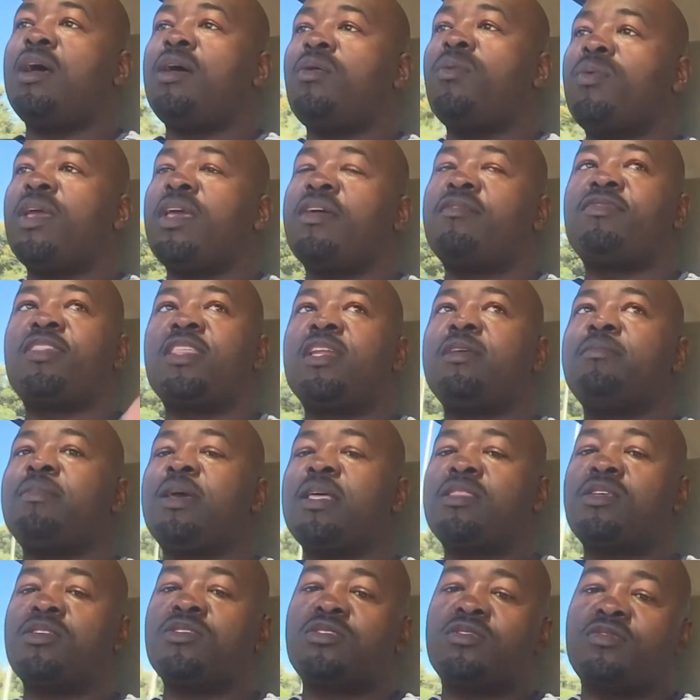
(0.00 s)
We have three
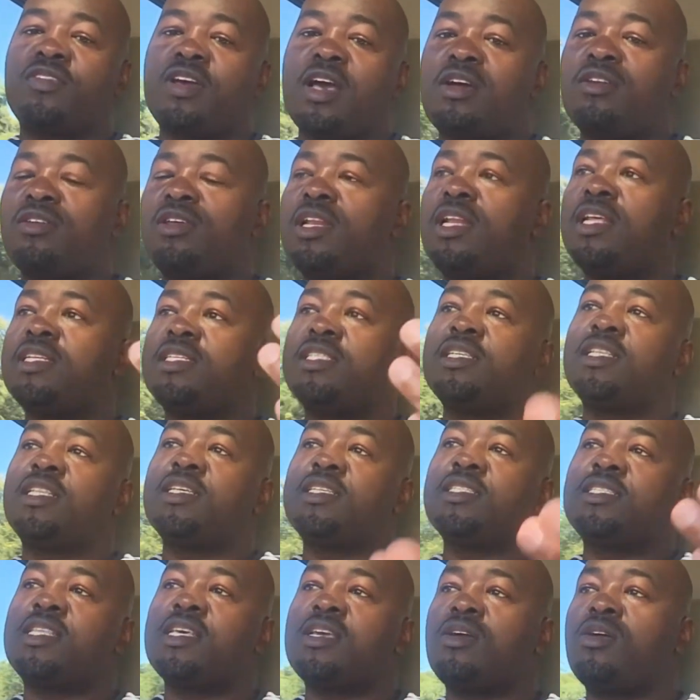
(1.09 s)
methods of calculating
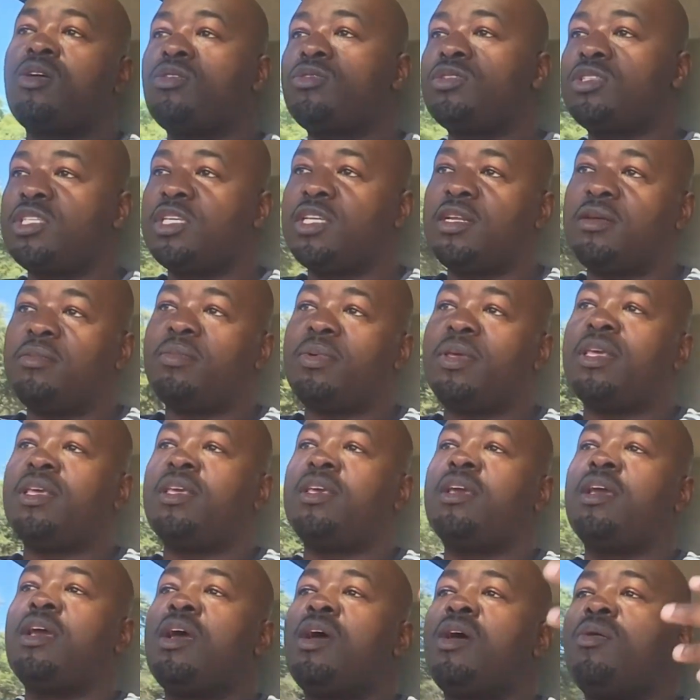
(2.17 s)
this thing called
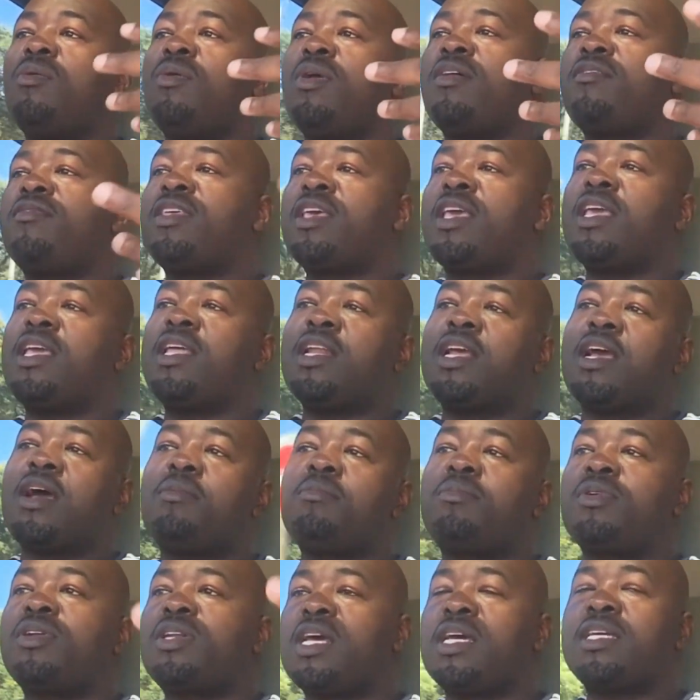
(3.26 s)
GDP. We have the
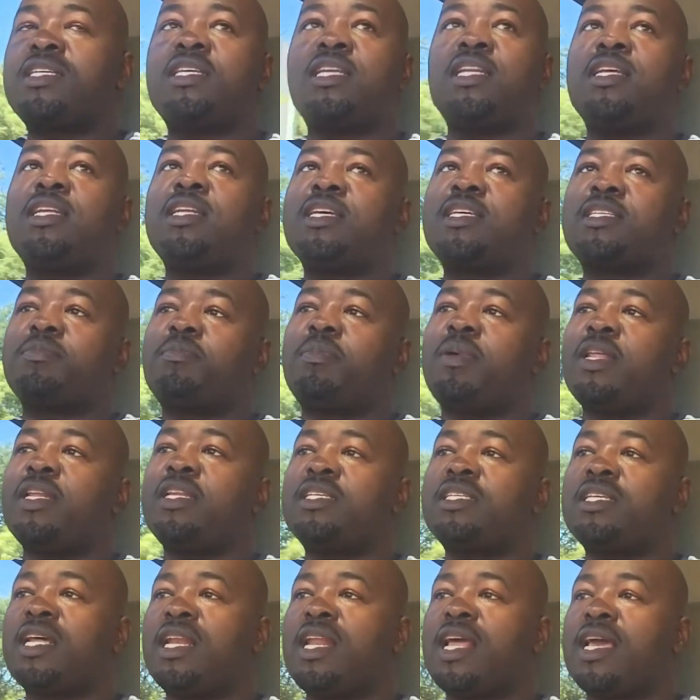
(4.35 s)
income, production, and
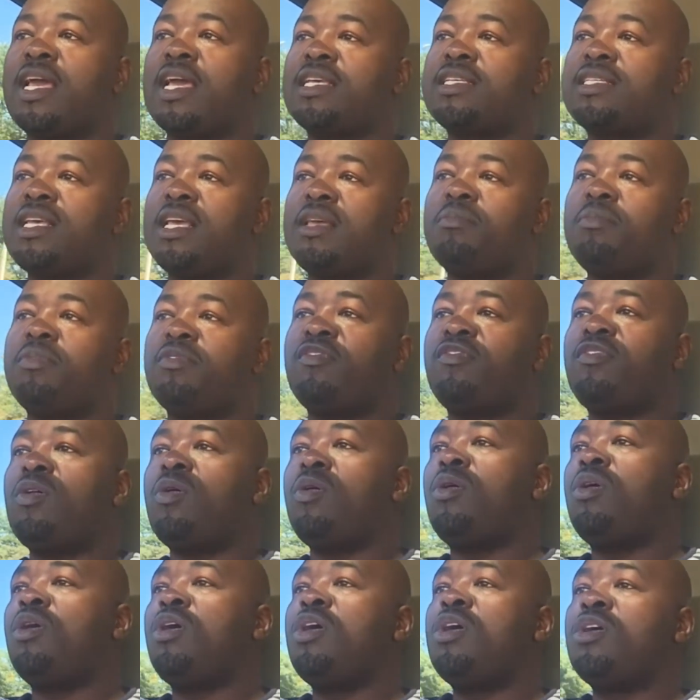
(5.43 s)
expenditure, like I said
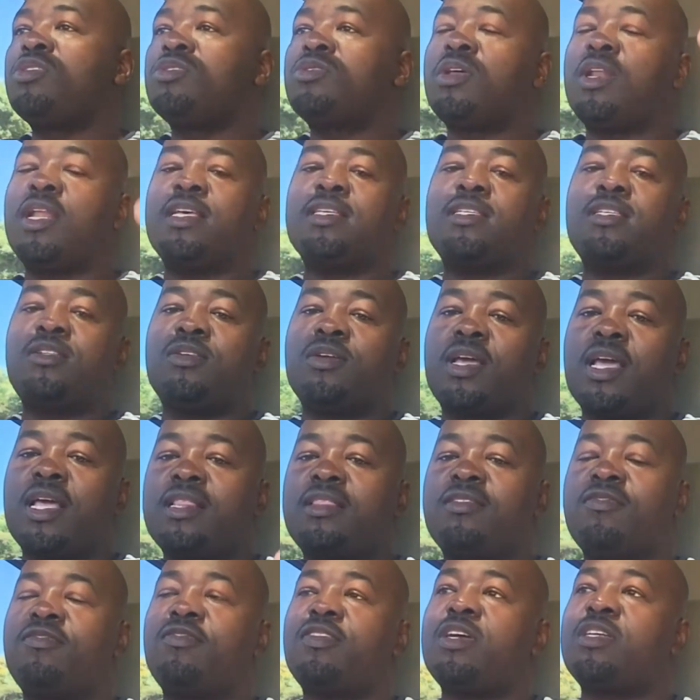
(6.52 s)
before. So let's look
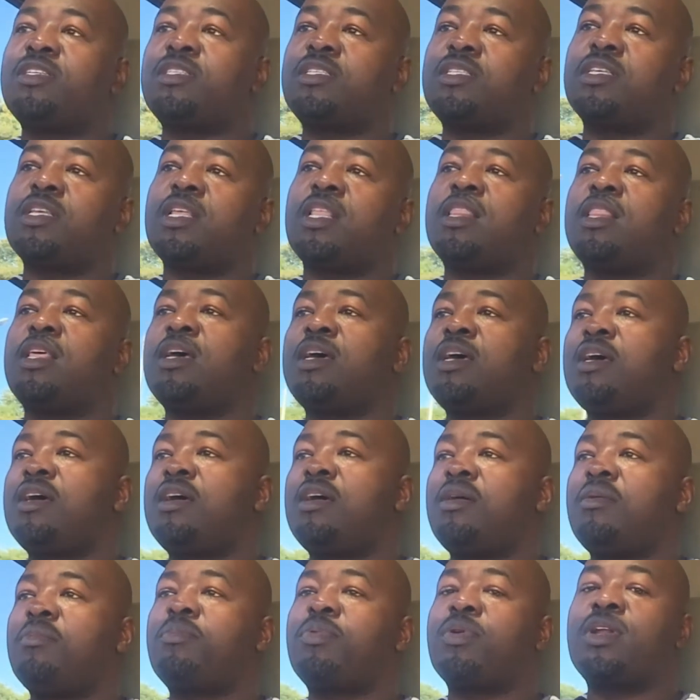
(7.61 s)
at first
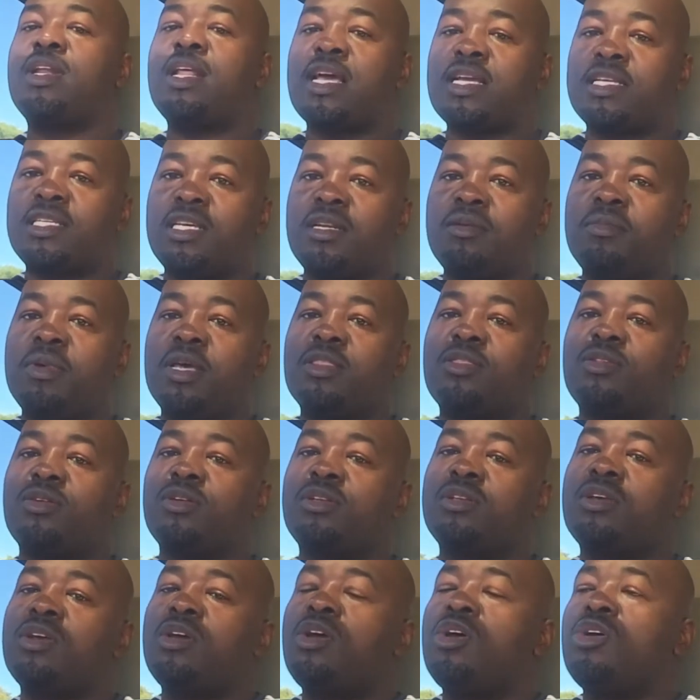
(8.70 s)
the production
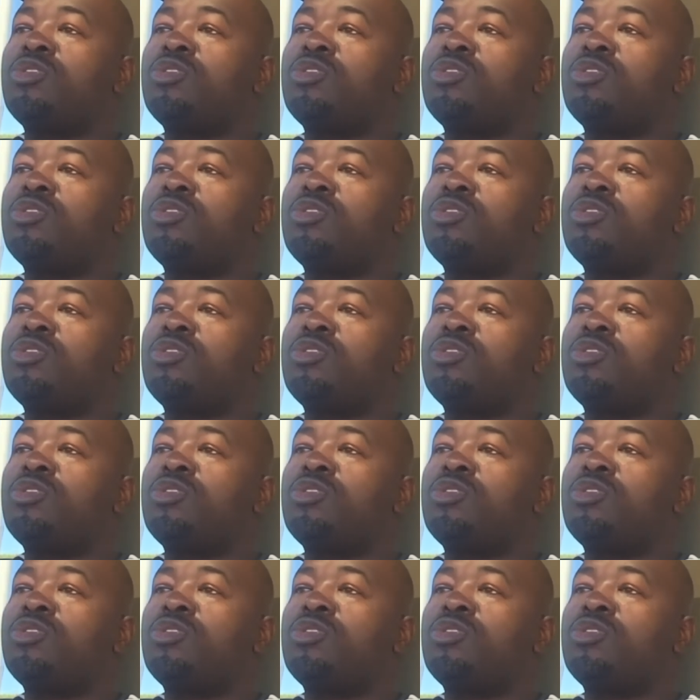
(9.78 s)
method.